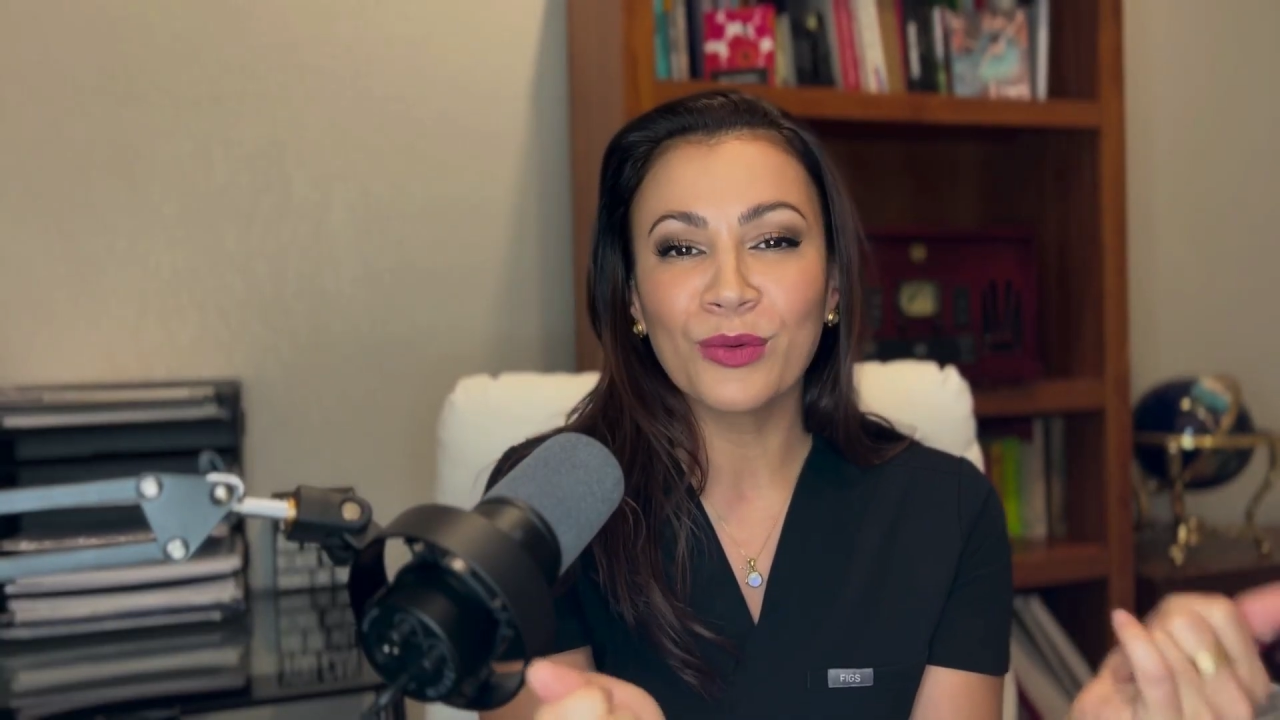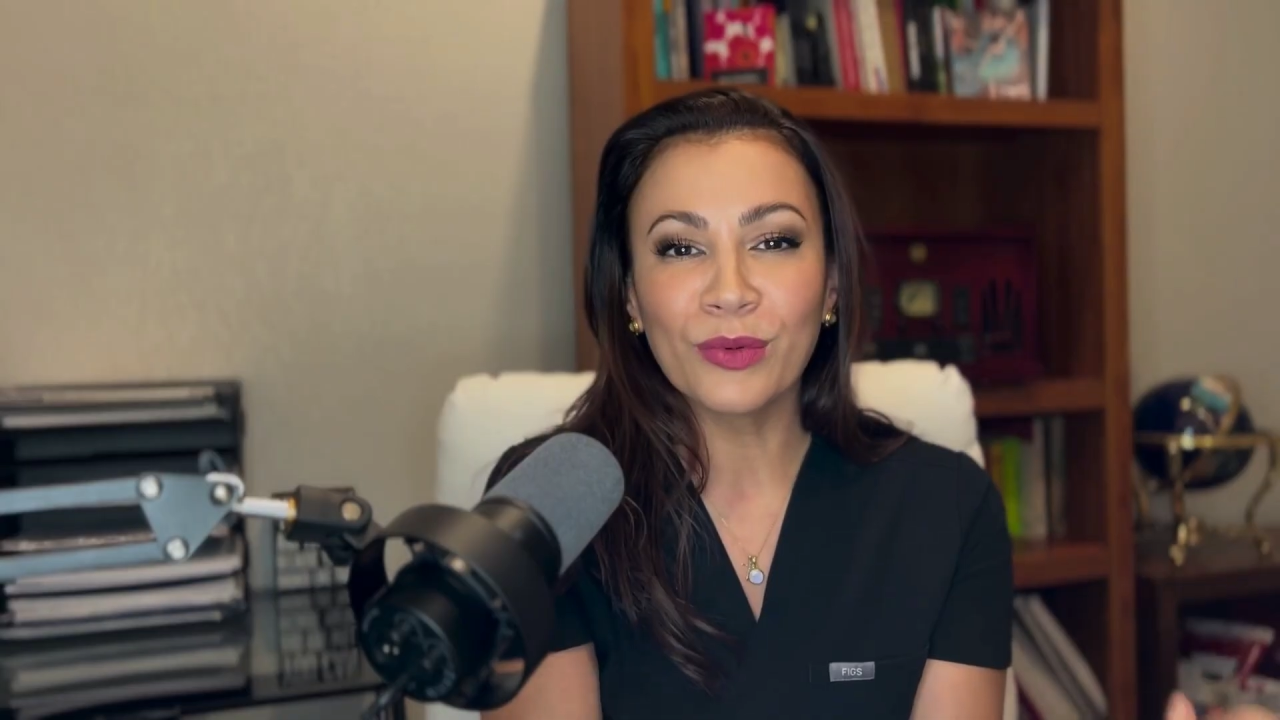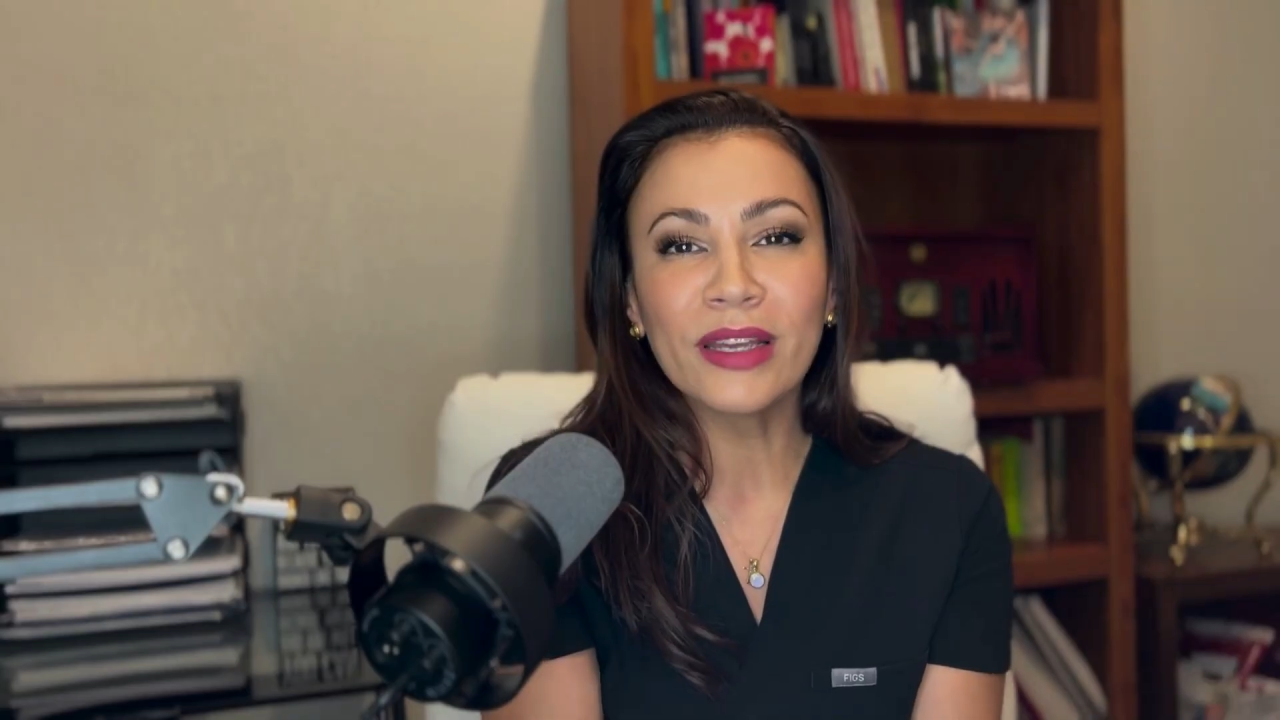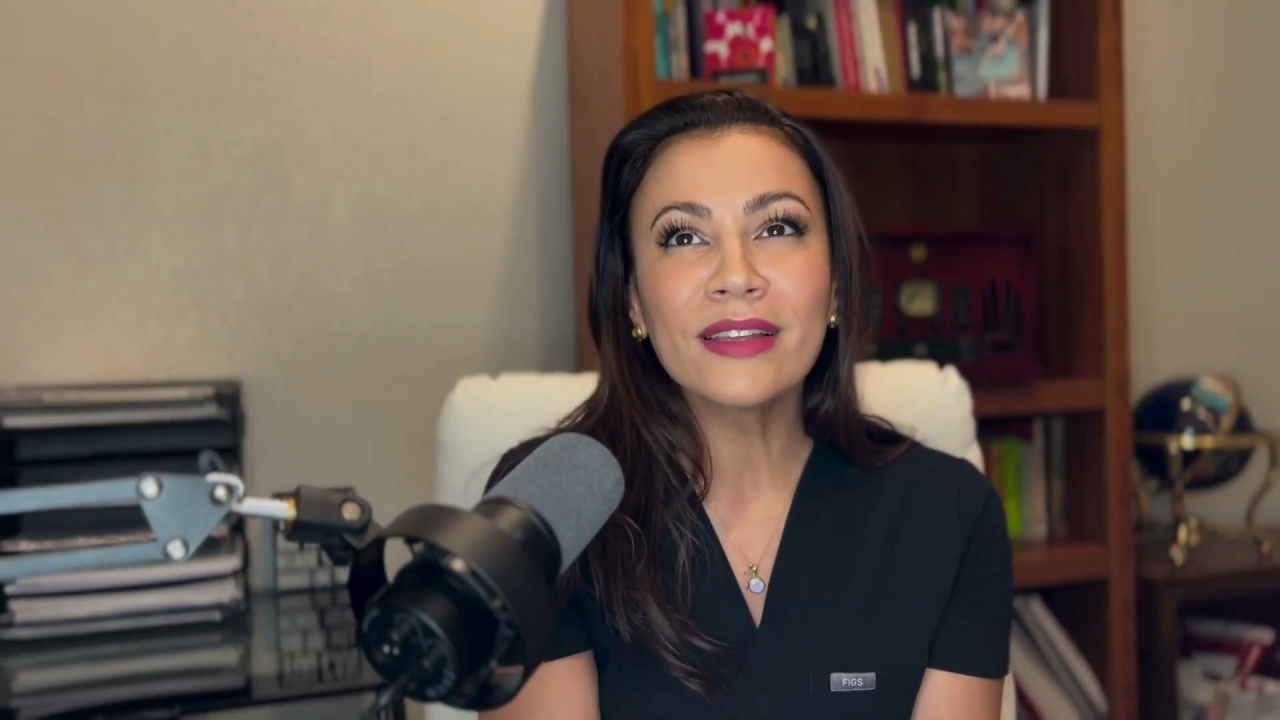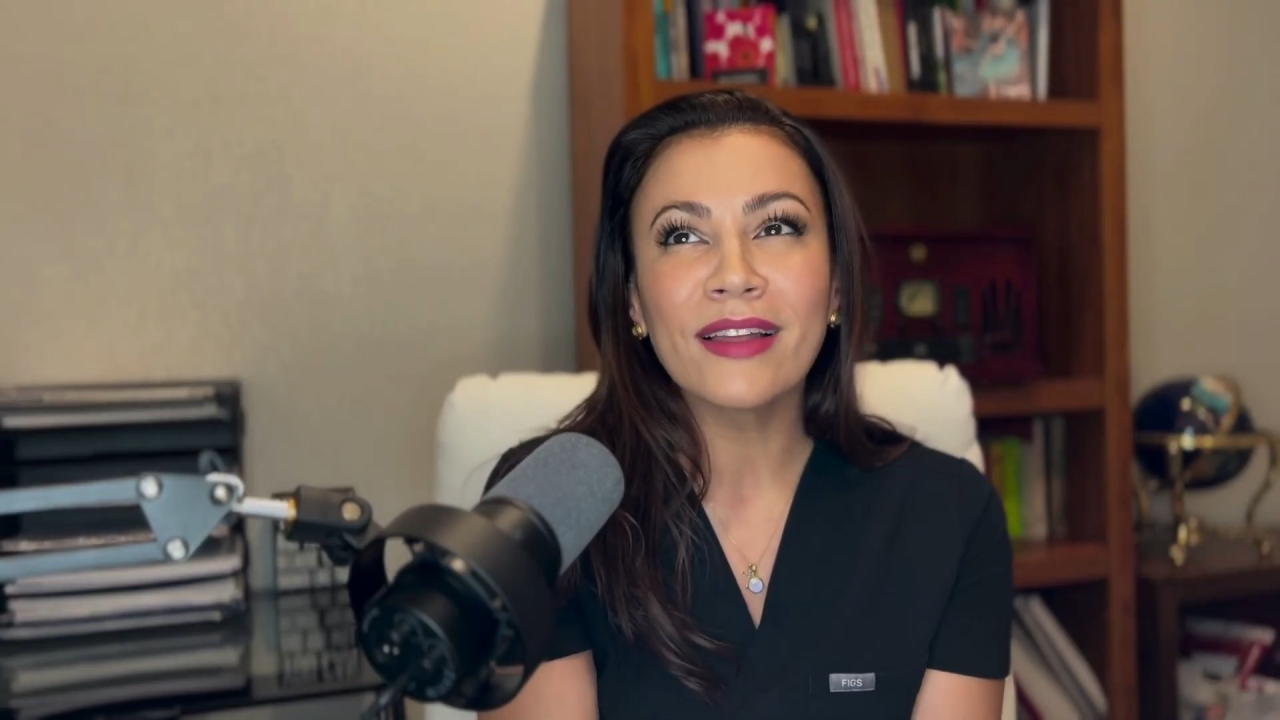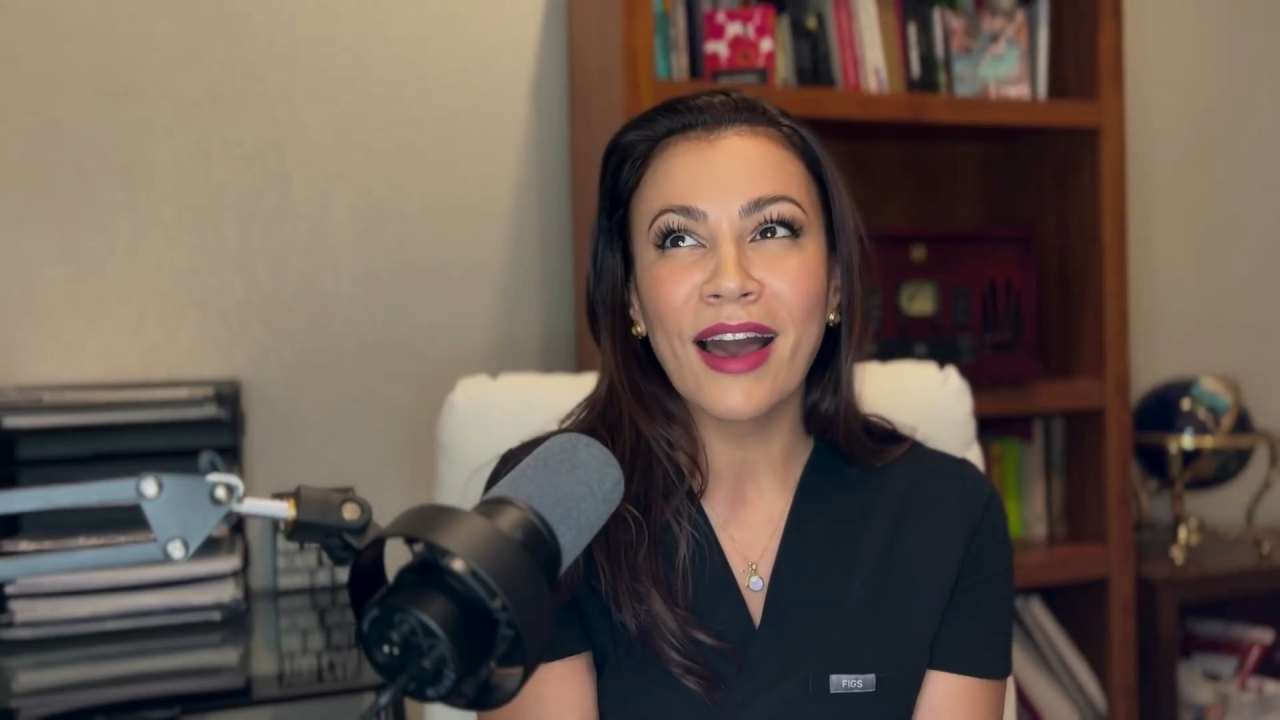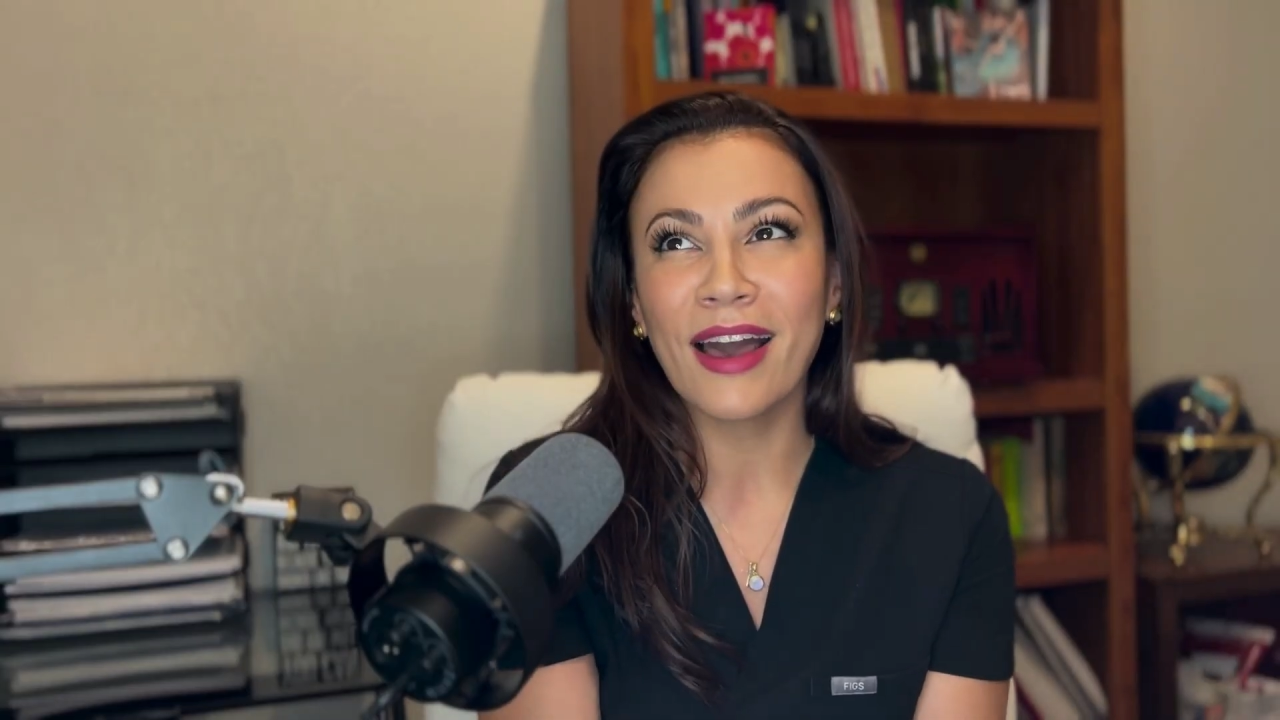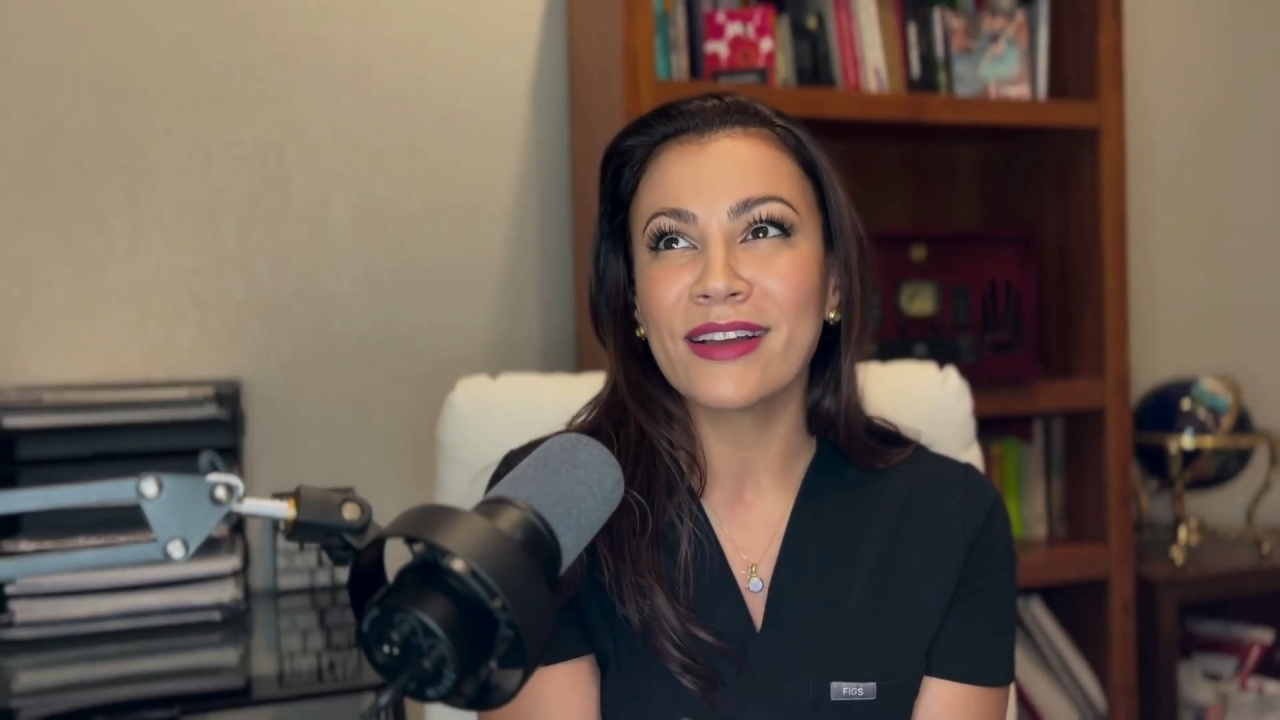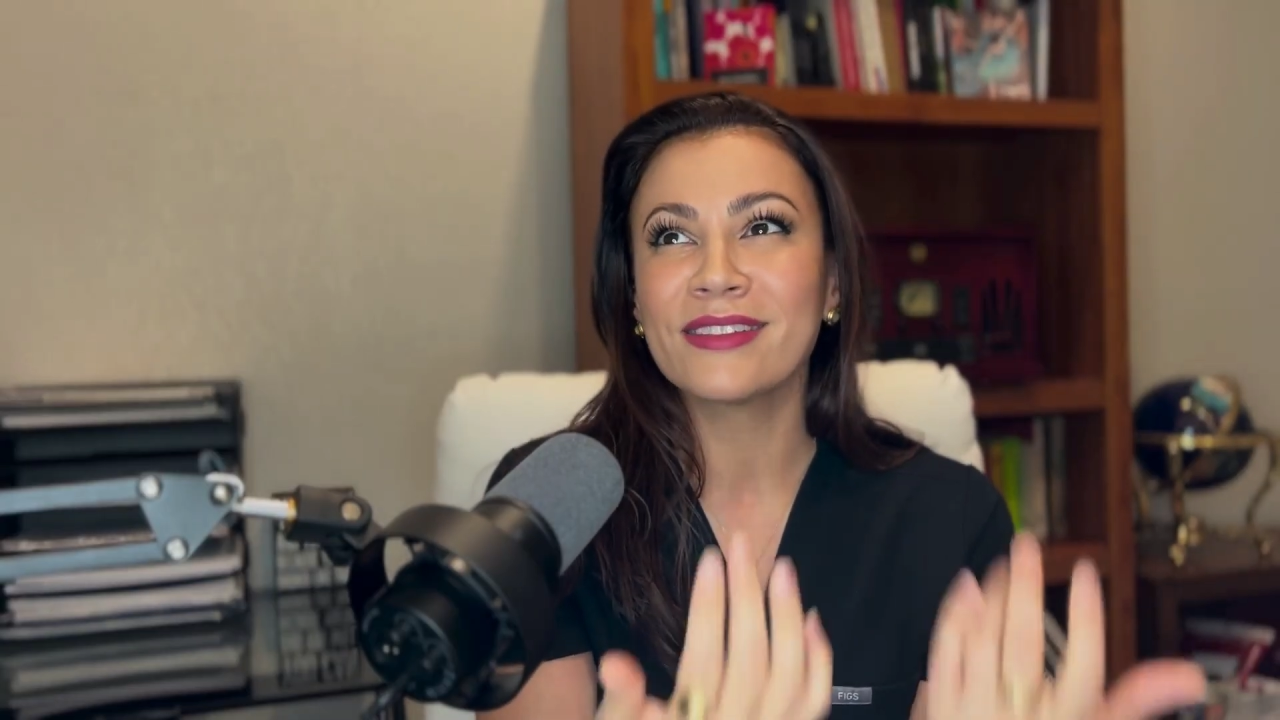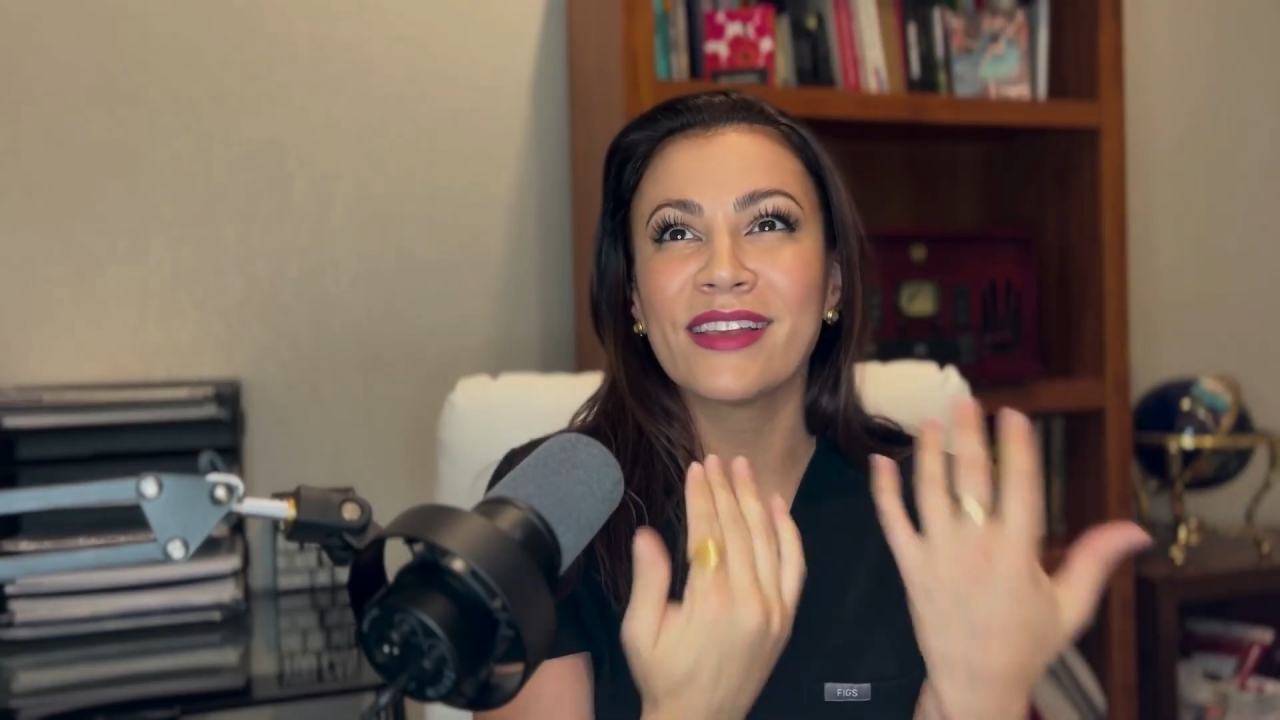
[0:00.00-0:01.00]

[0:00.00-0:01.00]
relax,